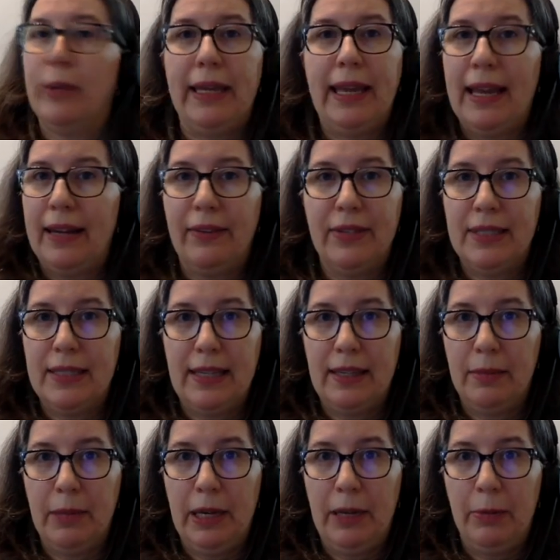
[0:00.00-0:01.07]
we can't even see
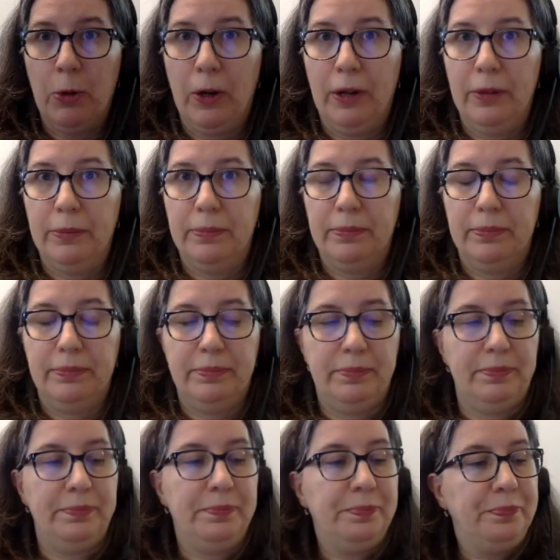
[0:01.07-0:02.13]
them anymore.